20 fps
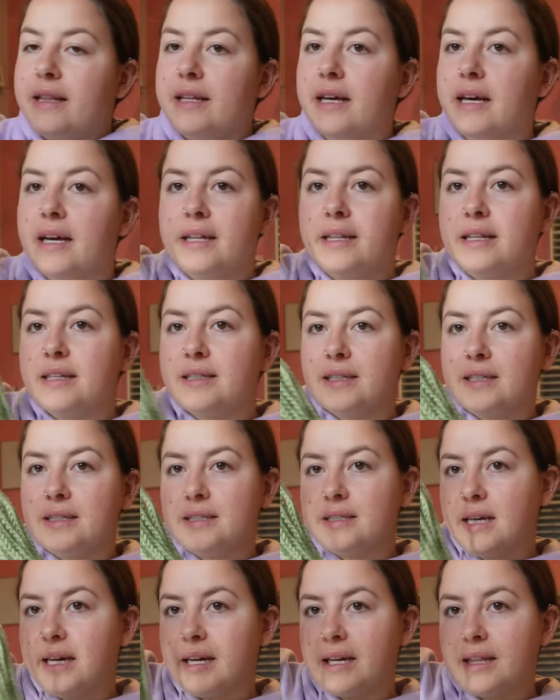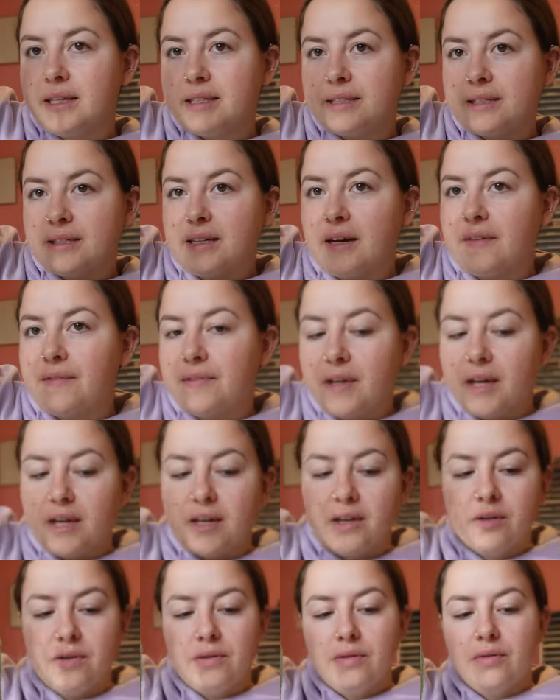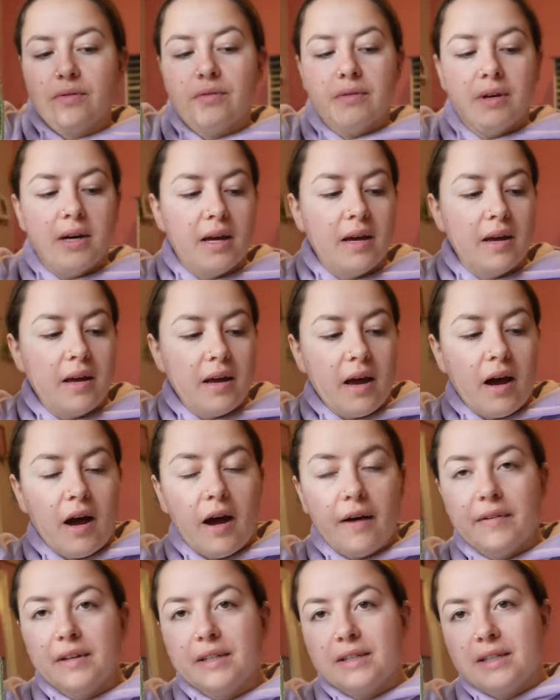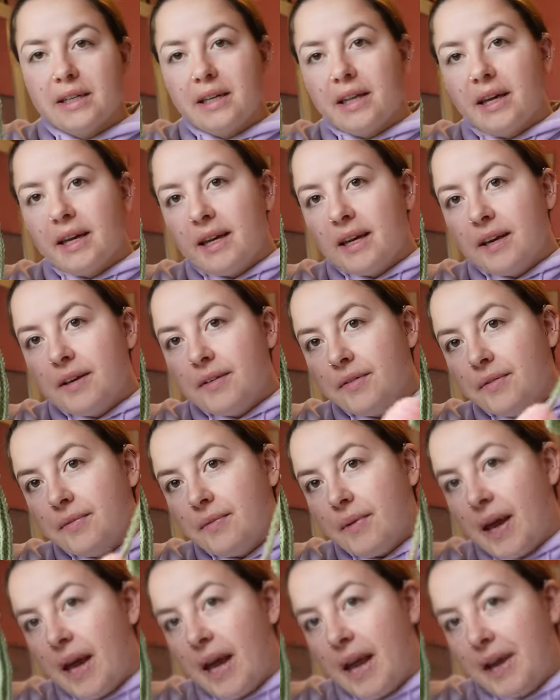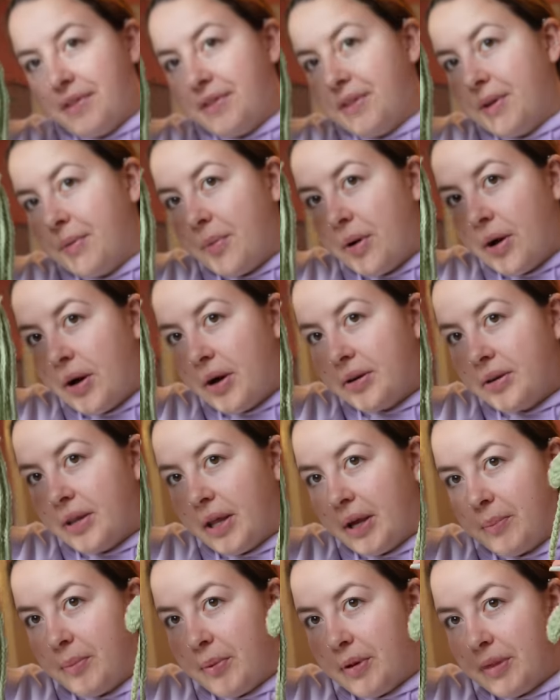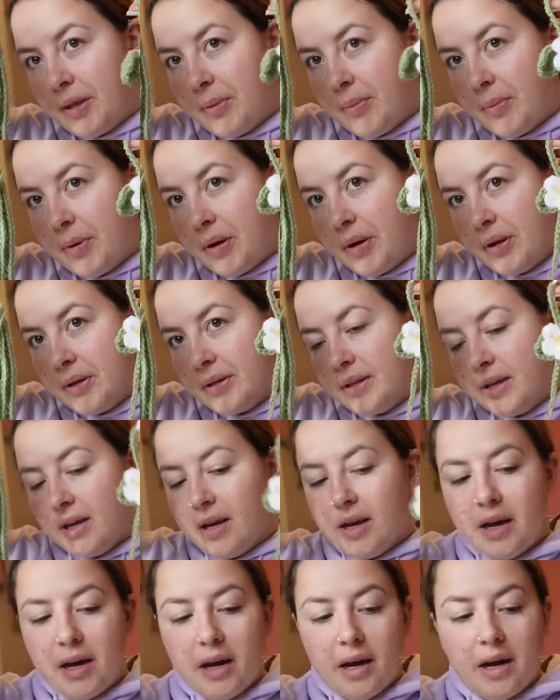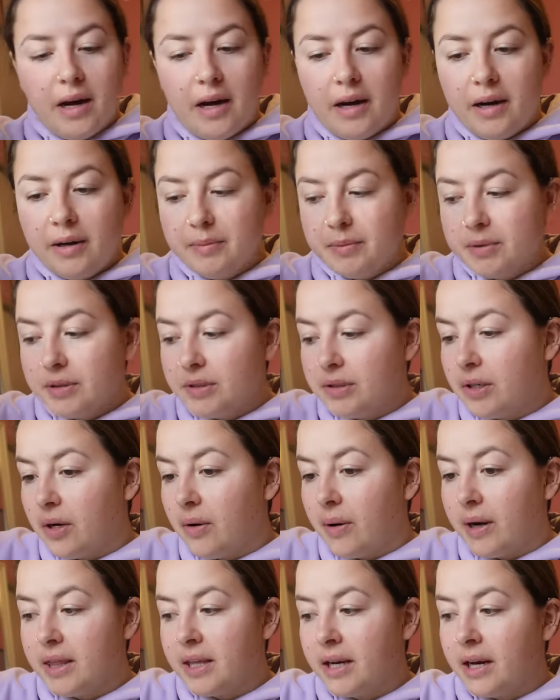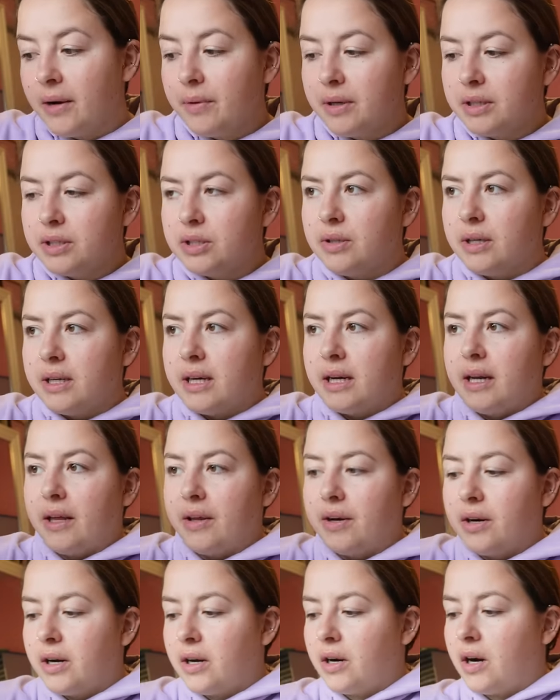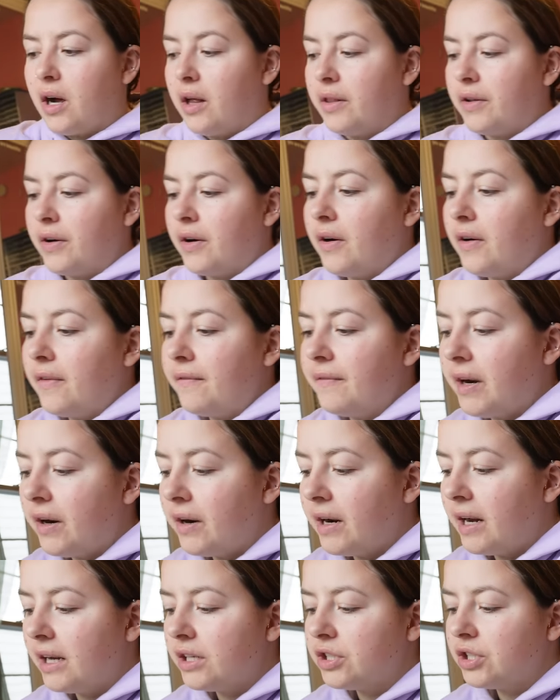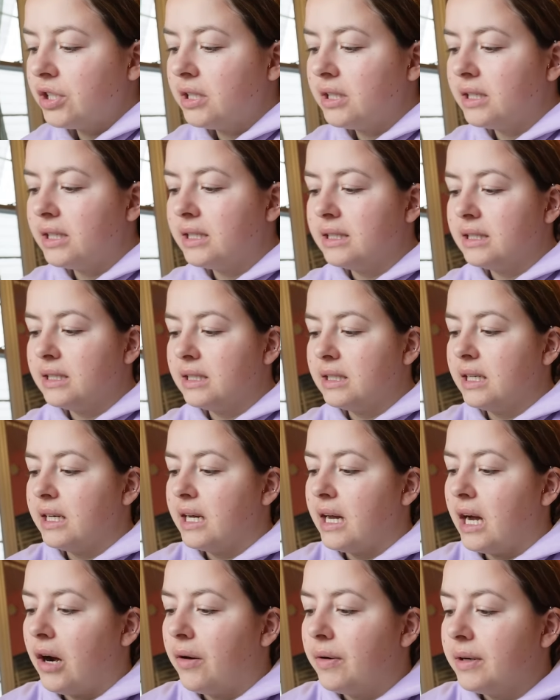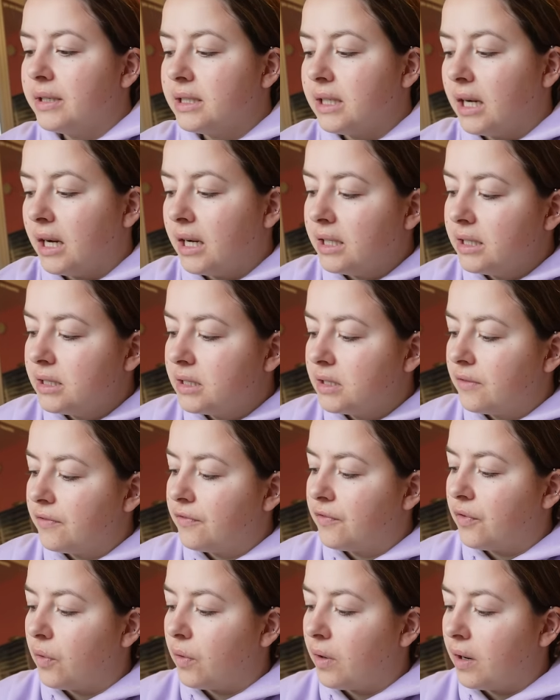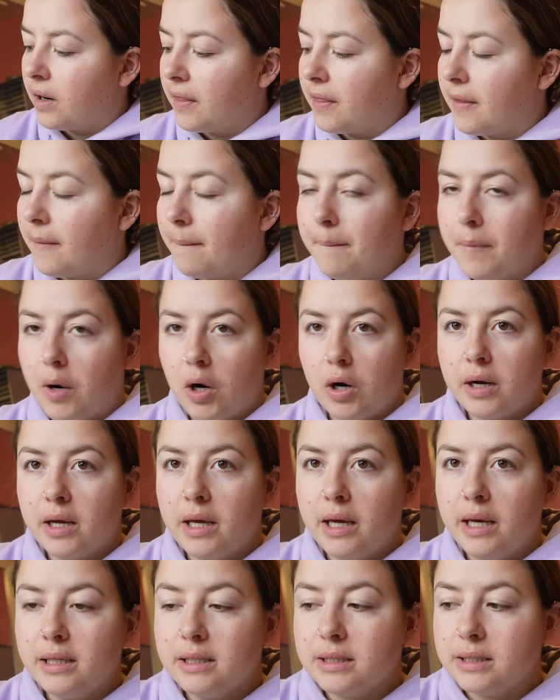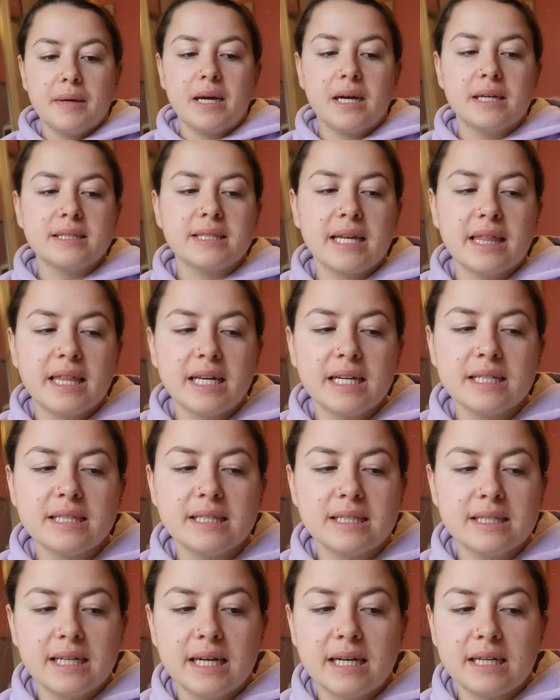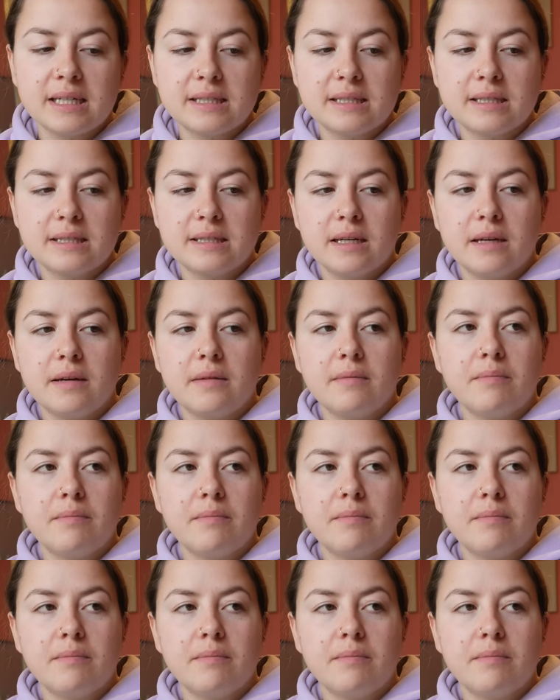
and then this is like the stuff that you obviously like hang them on, like put them on. Um, so I think I want to do like another color variation and see how it does for the market because I think six